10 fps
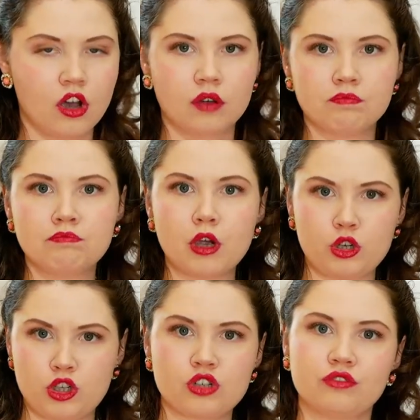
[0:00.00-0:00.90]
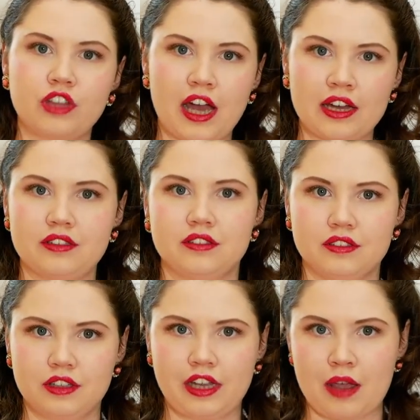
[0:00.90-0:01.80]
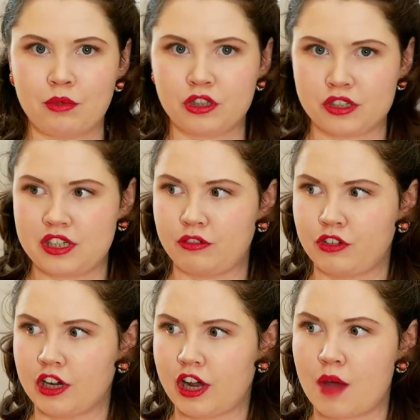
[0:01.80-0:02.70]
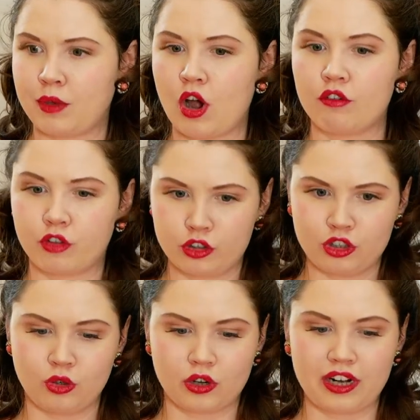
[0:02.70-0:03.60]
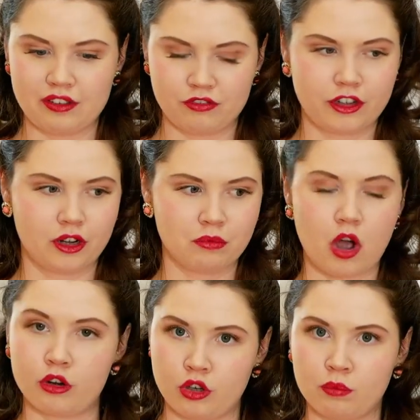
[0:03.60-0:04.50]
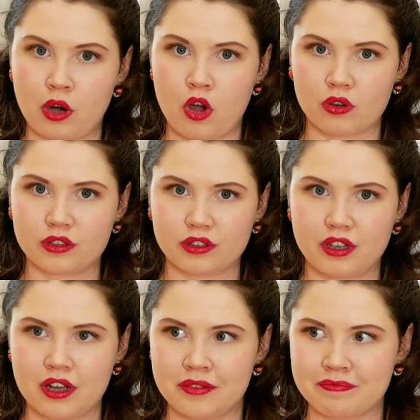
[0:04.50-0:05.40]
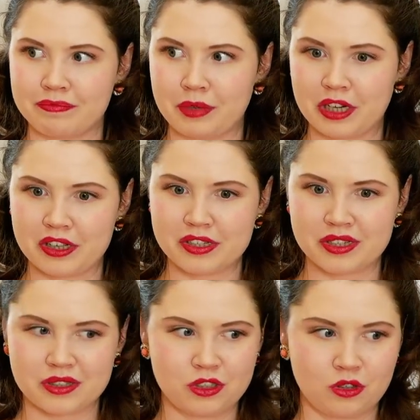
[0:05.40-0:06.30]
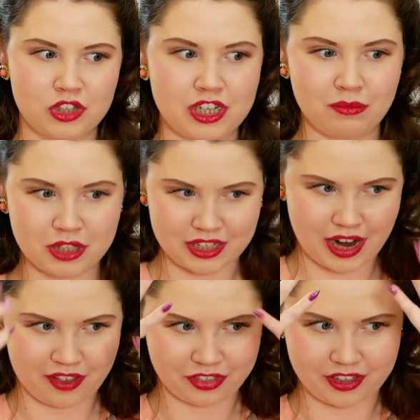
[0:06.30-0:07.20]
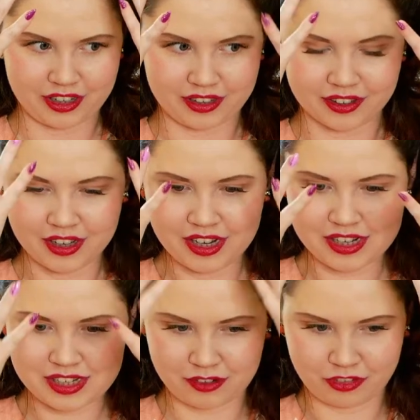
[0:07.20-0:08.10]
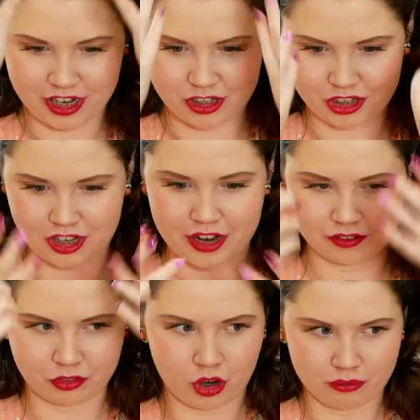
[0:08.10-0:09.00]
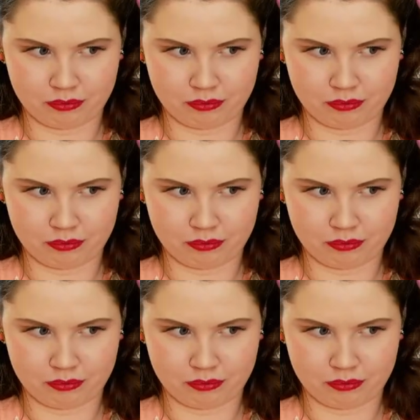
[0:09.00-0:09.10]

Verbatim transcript: most of that chemical stiffener coming off onto your cling film on your block um, because you've steamed it and the stiffener has just kind of gone